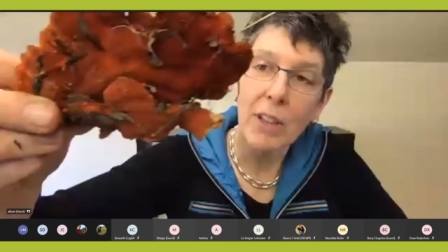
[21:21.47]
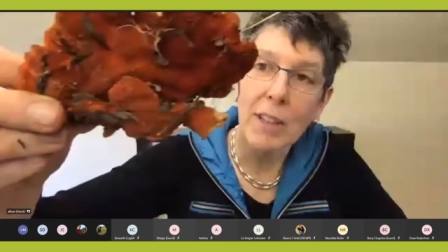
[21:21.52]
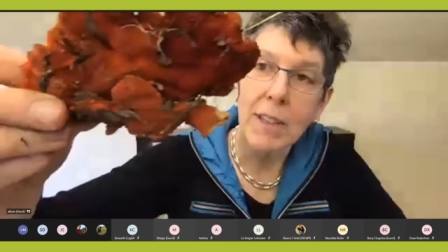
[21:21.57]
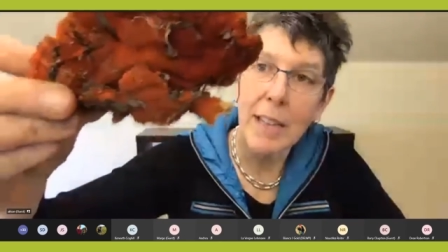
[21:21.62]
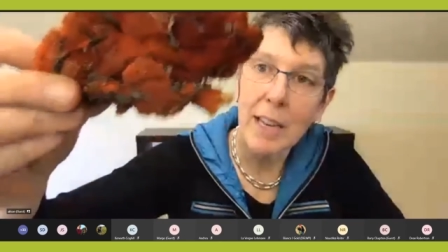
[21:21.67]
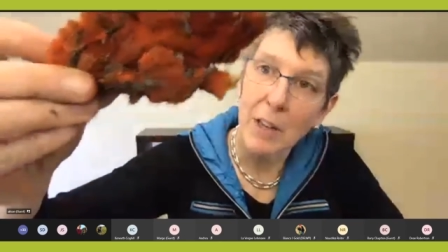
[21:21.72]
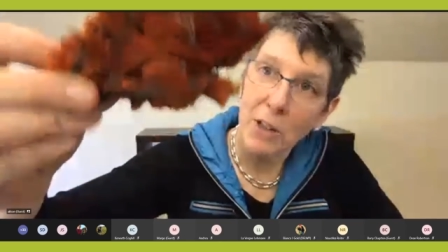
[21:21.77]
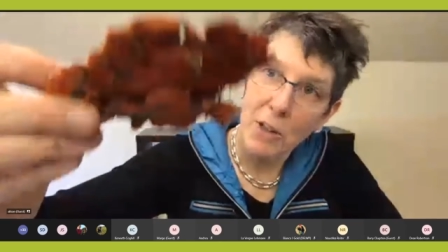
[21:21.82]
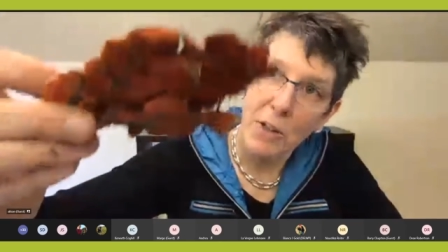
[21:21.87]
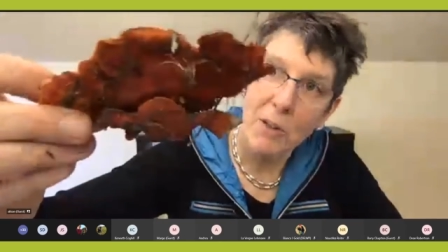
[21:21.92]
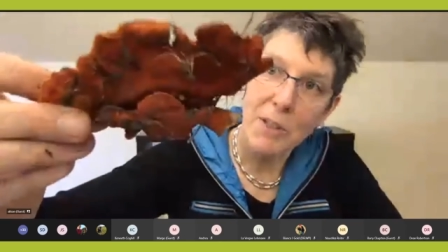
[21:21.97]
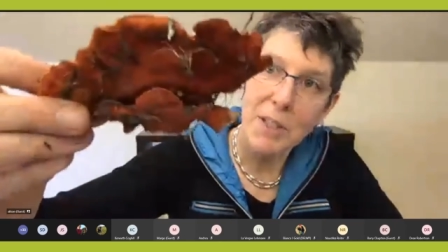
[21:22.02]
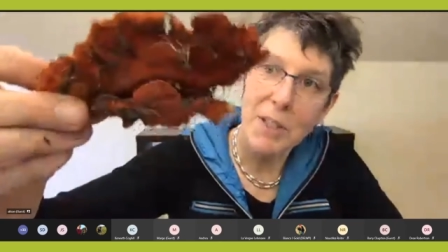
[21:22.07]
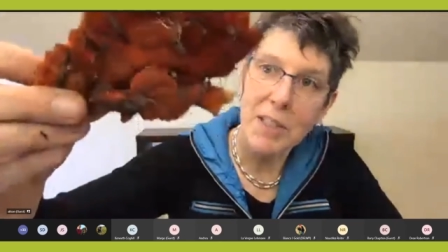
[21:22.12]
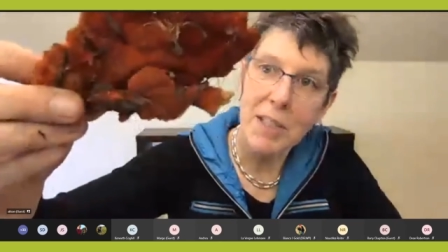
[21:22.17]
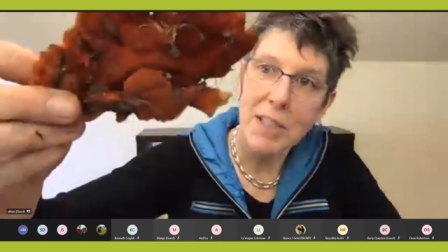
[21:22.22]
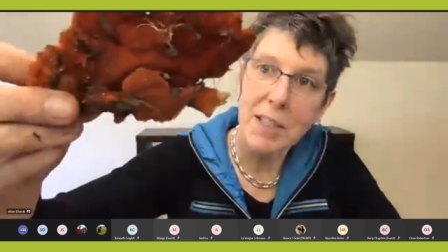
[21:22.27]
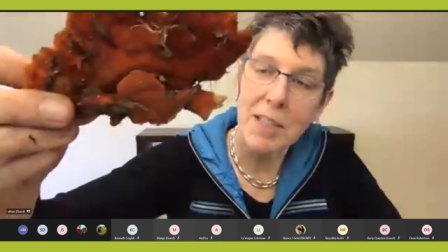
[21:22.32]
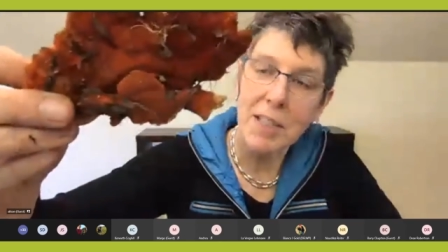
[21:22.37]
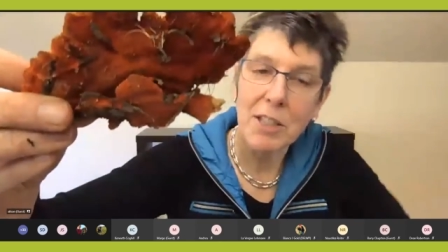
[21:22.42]
and they used
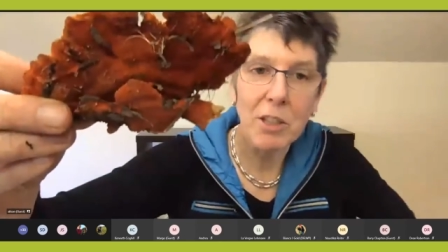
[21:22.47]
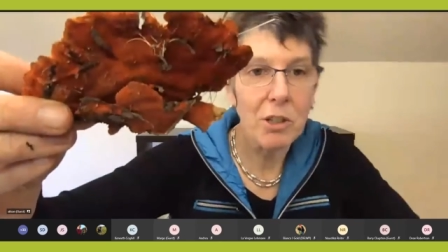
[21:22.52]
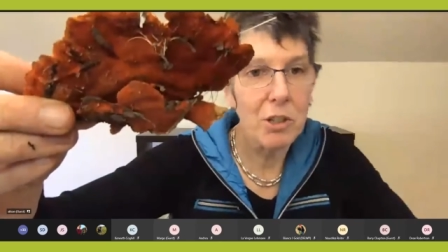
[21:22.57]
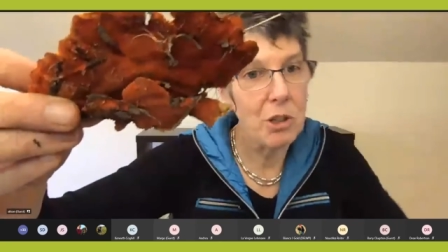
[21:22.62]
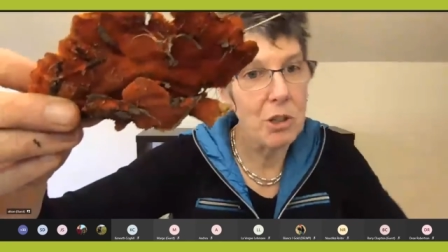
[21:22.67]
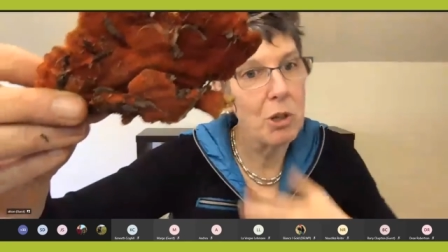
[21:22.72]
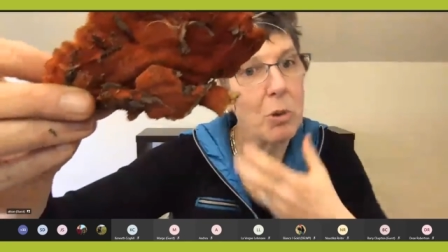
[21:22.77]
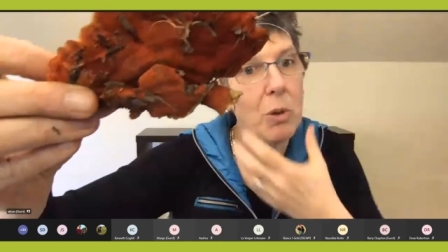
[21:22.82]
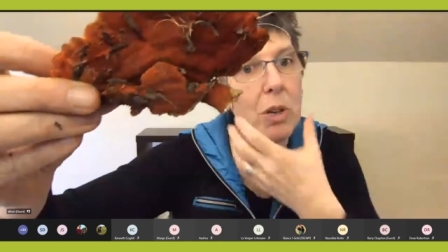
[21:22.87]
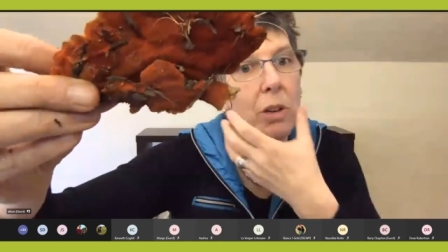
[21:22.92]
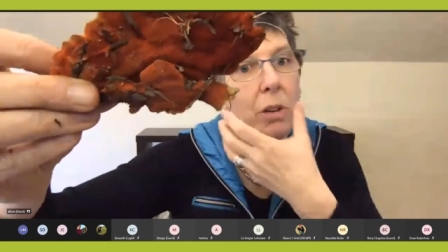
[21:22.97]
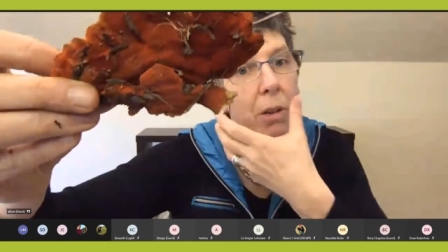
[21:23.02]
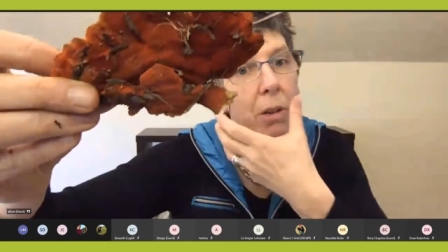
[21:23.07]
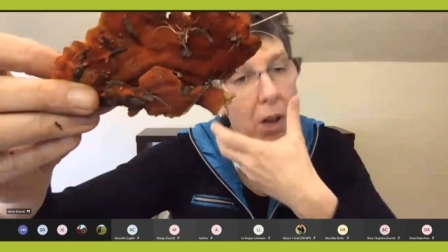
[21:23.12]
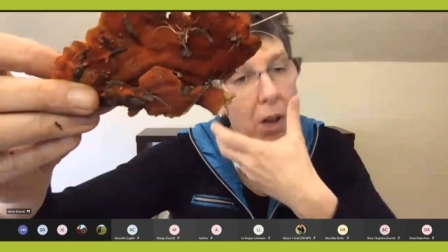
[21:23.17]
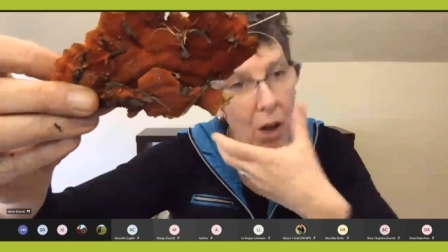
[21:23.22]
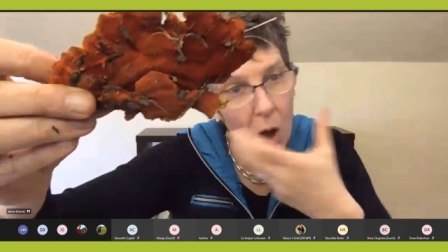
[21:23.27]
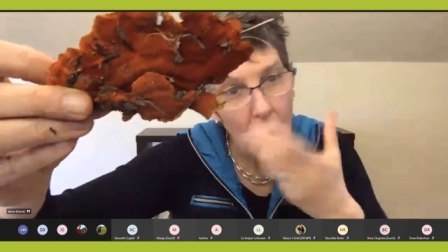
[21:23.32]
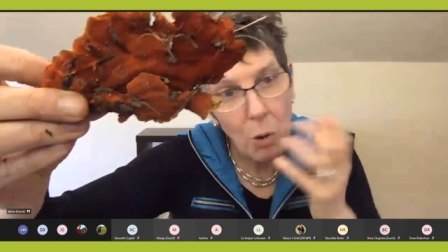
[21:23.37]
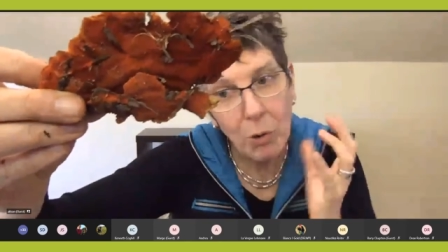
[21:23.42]
this to cure
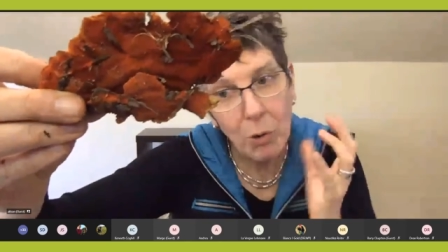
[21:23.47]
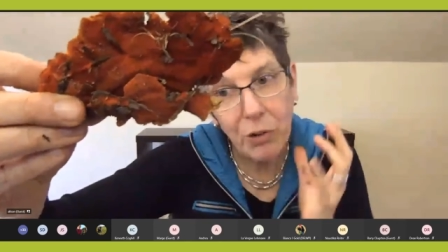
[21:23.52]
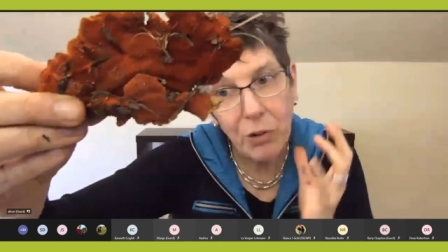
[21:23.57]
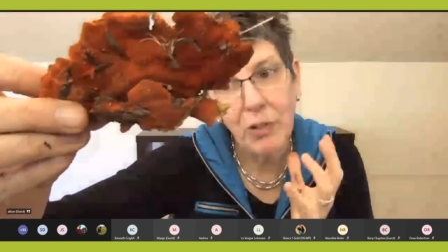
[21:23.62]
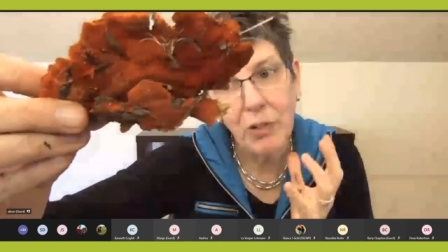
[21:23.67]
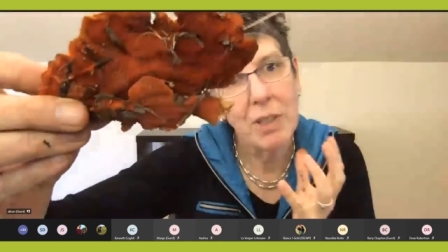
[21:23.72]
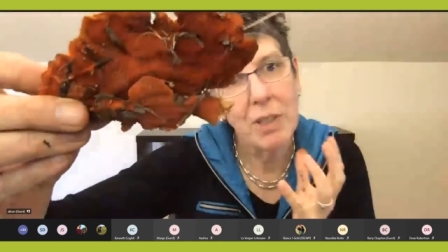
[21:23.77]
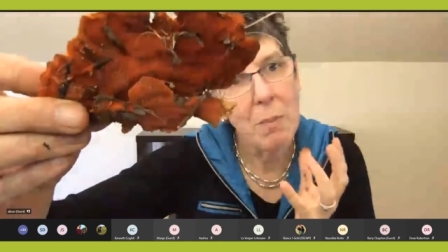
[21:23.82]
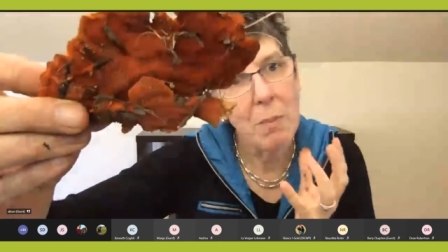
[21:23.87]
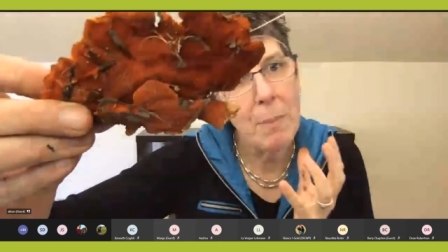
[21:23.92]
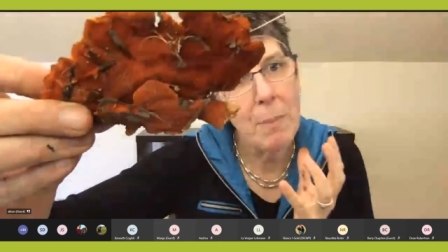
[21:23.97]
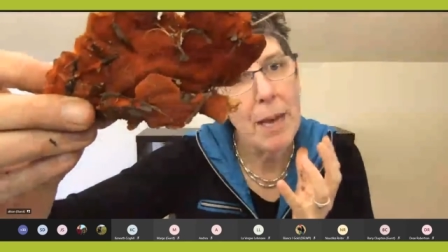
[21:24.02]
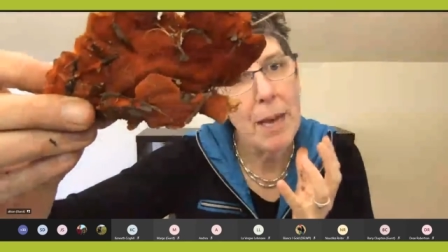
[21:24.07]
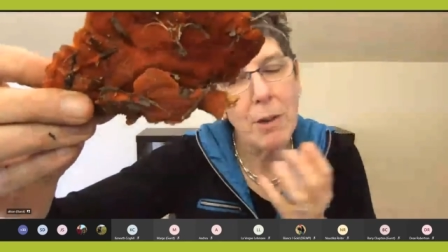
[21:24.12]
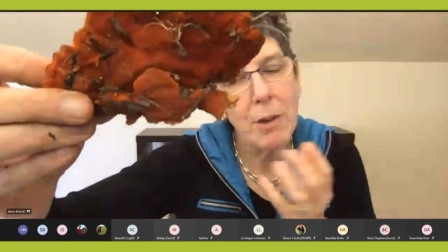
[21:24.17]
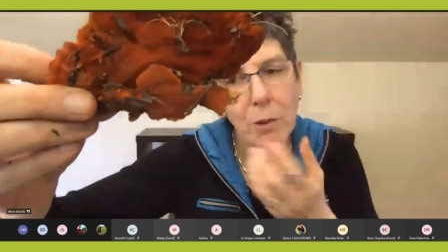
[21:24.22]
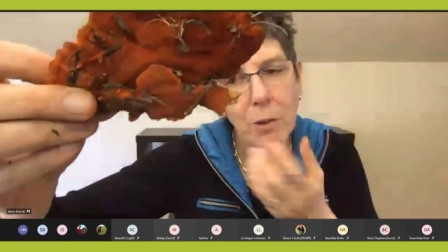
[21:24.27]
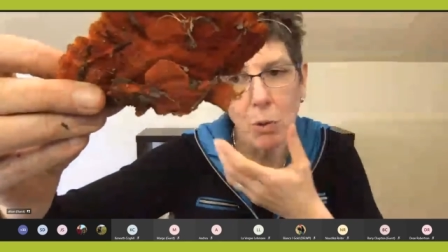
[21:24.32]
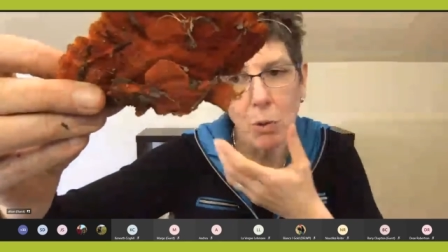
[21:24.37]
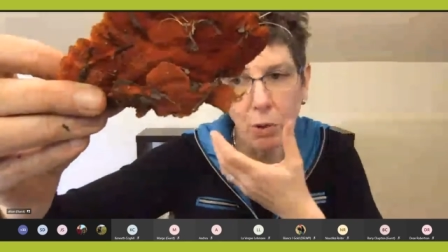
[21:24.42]
ulcers in the
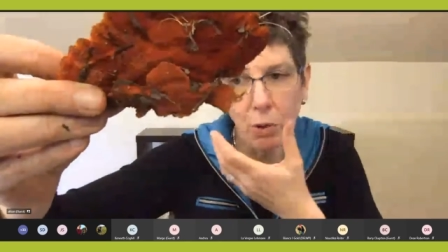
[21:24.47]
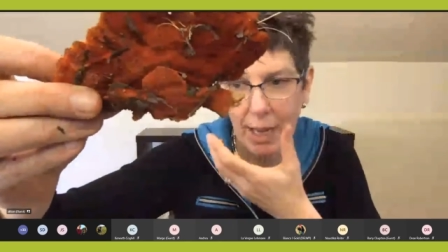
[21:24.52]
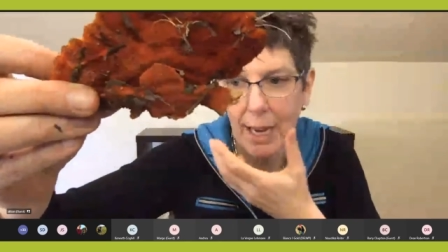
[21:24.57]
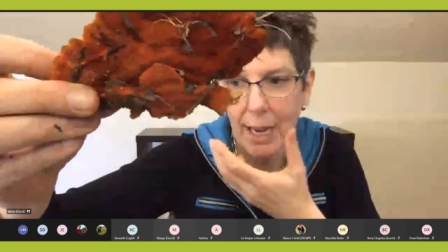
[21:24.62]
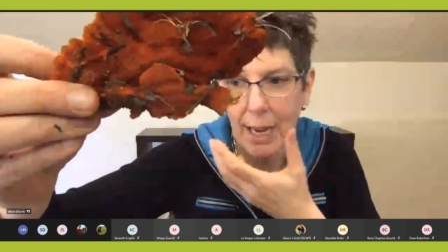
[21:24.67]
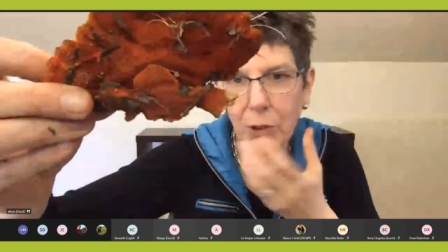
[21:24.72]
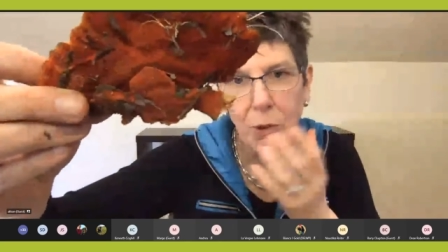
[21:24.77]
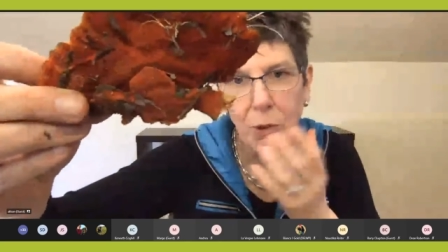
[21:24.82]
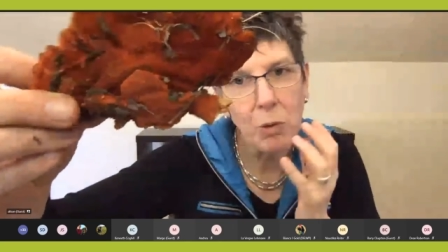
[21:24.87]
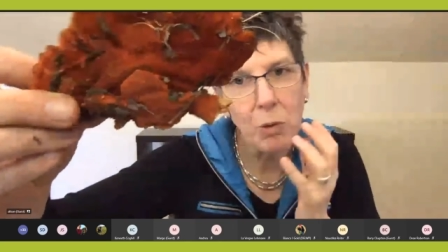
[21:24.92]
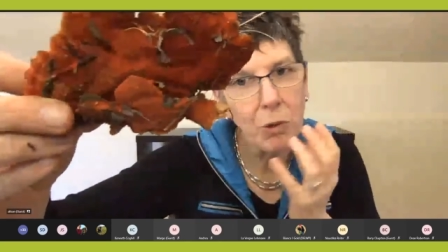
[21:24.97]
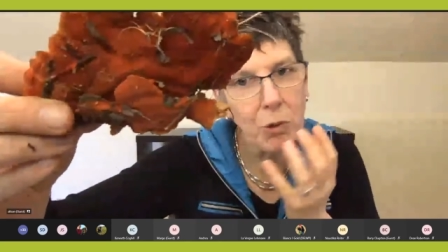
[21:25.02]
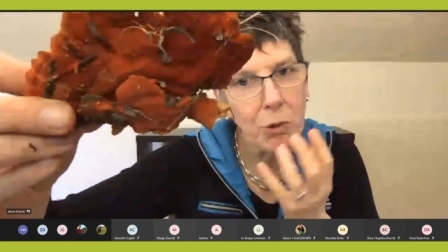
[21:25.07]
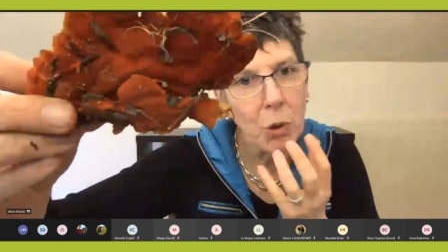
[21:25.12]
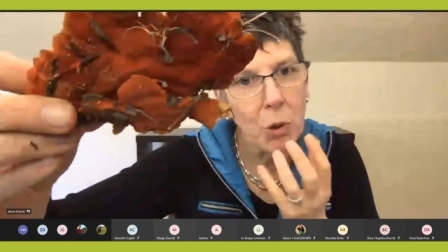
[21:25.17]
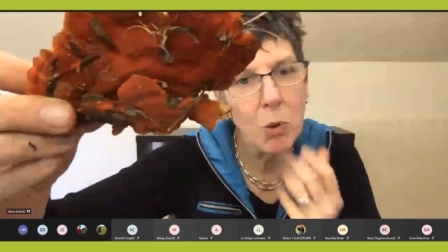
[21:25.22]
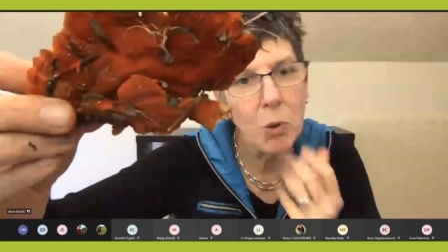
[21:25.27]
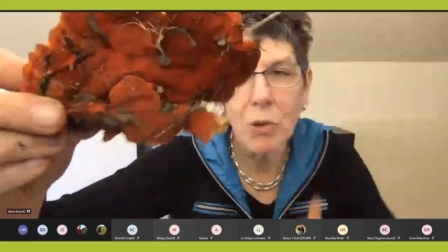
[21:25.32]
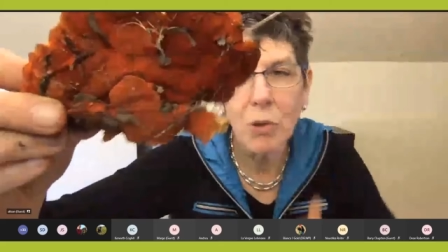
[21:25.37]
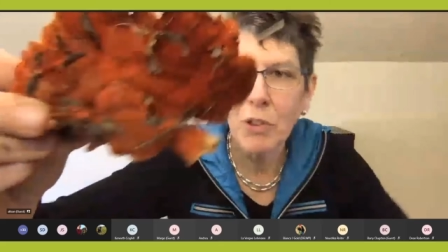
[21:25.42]
mouth or cuts or
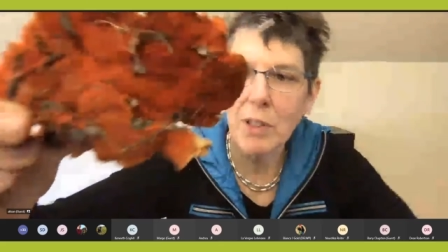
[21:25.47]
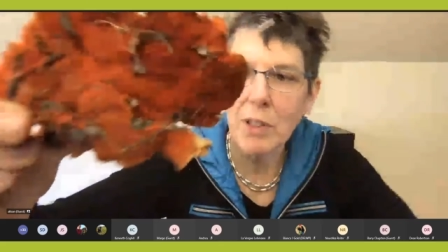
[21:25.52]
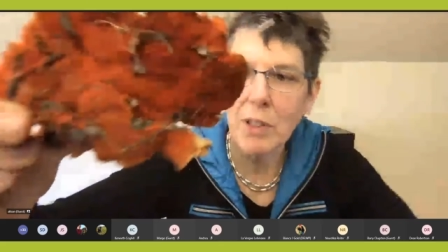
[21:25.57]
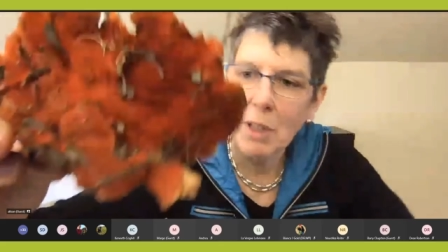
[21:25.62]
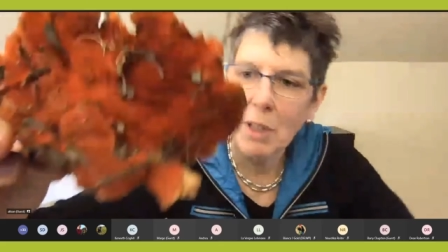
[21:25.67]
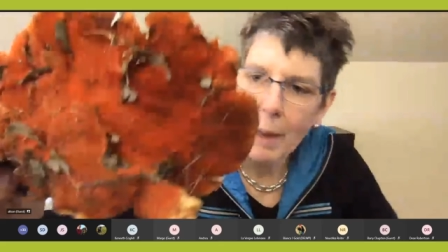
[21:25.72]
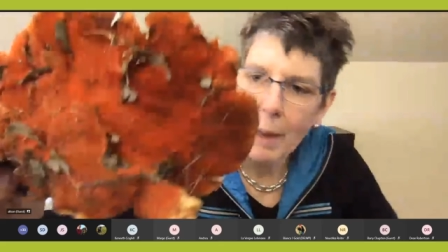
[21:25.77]
sores in the